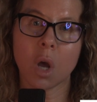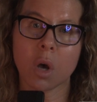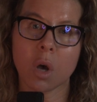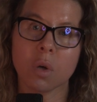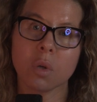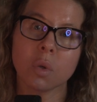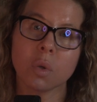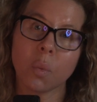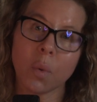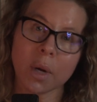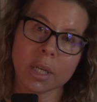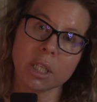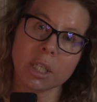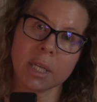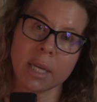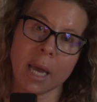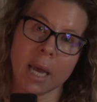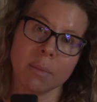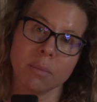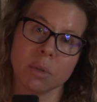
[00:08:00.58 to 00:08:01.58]
knows which
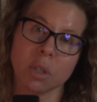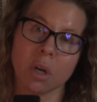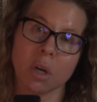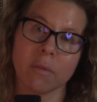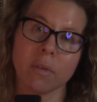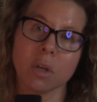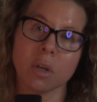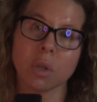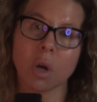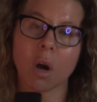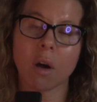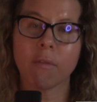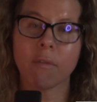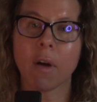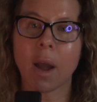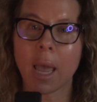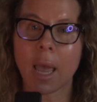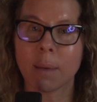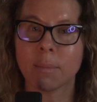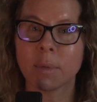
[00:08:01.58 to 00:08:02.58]
name servers are
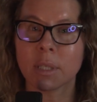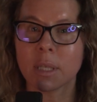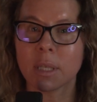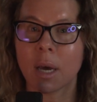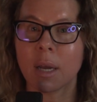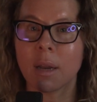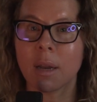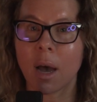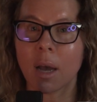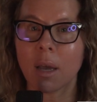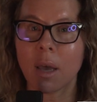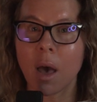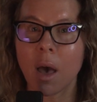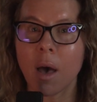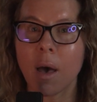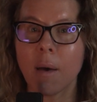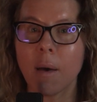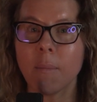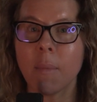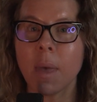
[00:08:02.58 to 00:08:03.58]
for
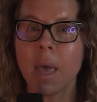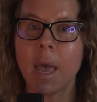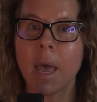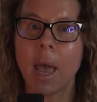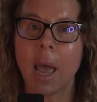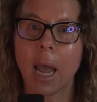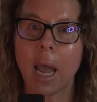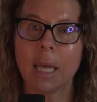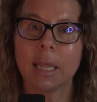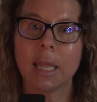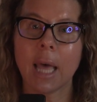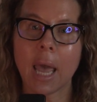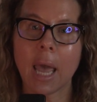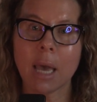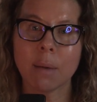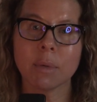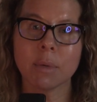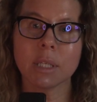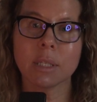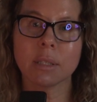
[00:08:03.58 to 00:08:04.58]
Amazon.com, and the
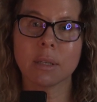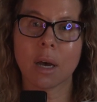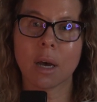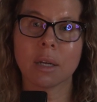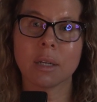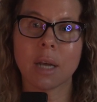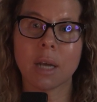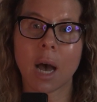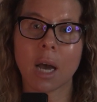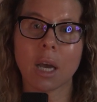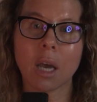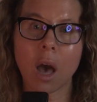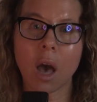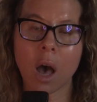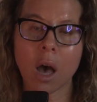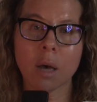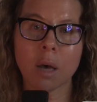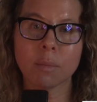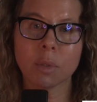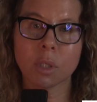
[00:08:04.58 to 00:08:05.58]

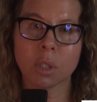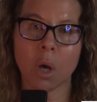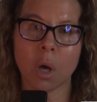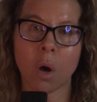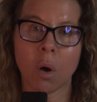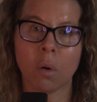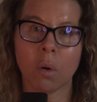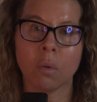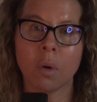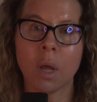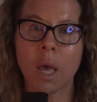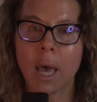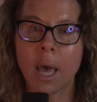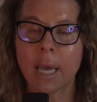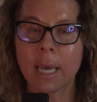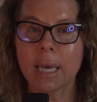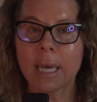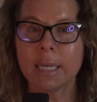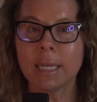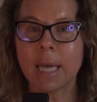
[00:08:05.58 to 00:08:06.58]
Amazon.com zone
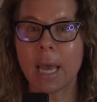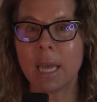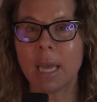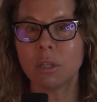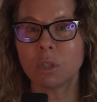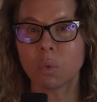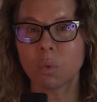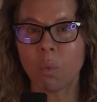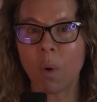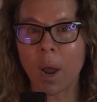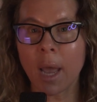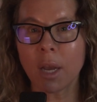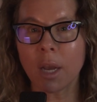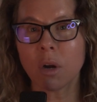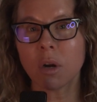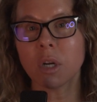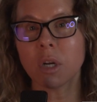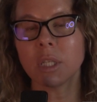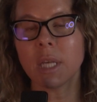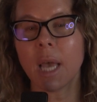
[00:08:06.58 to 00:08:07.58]
contains
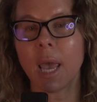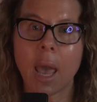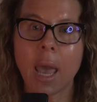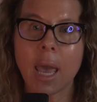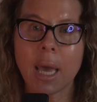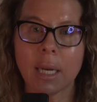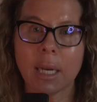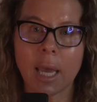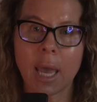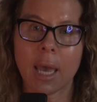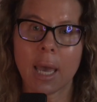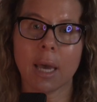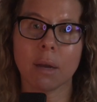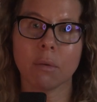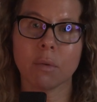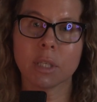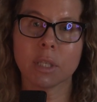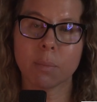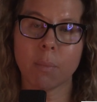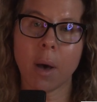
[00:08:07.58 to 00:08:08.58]
records and can
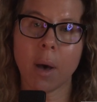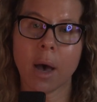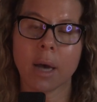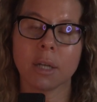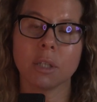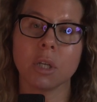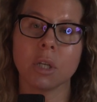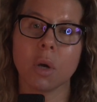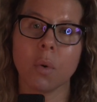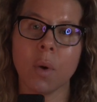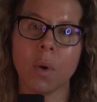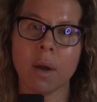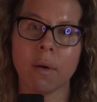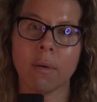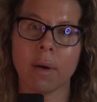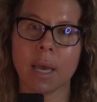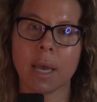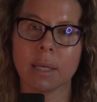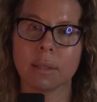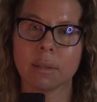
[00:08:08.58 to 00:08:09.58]
respond to
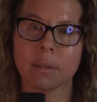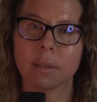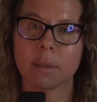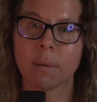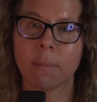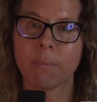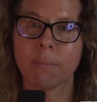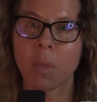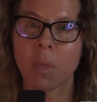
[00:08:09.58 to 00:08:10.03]
queries.